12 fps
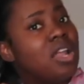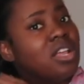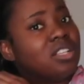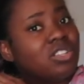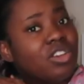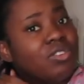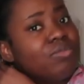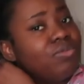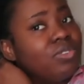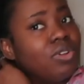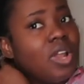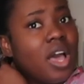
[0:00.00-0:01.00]
I don't
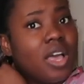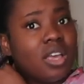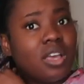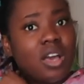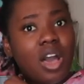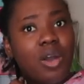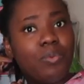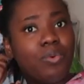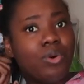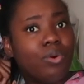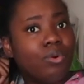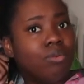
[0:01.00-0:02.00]
feel like I
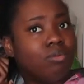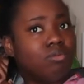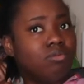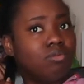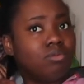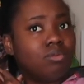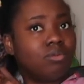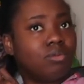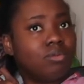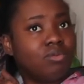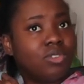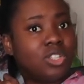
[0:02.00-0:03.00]
will
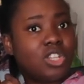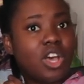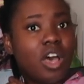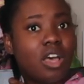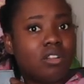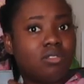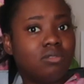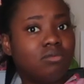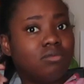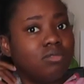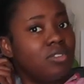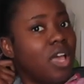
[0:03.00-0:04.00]
return
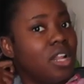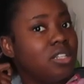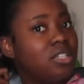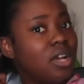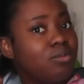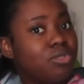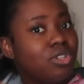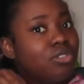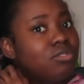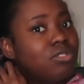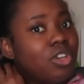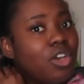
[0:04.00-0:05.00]
anytime
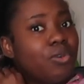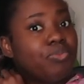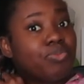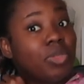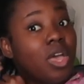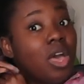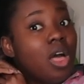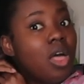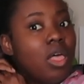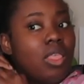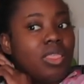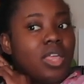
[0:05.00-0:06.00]
soon, so
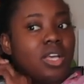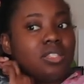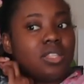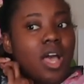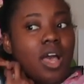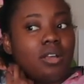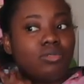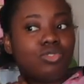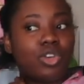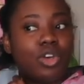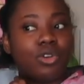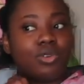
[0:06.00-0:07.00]
that's that.
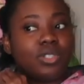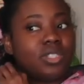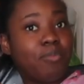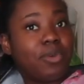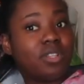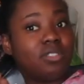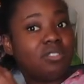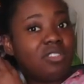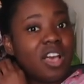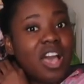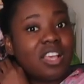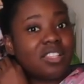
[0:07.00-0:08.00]
So
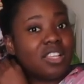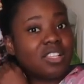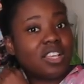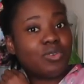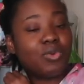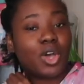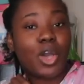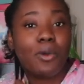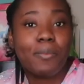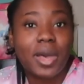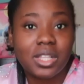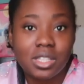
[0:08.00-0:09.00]
happened, as I said, we're
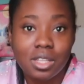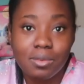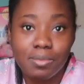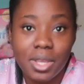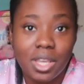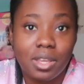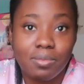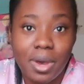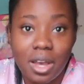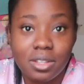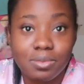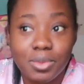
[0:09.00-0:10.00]
going back to me and
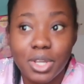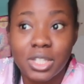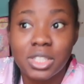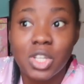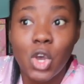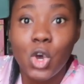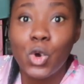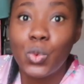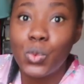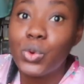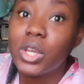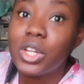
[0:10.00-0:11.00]
my husband
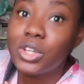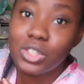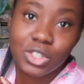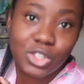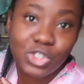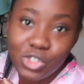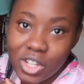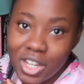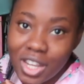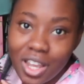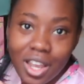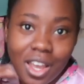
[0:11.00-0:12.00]
walking on the
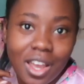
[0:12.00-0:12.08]
street,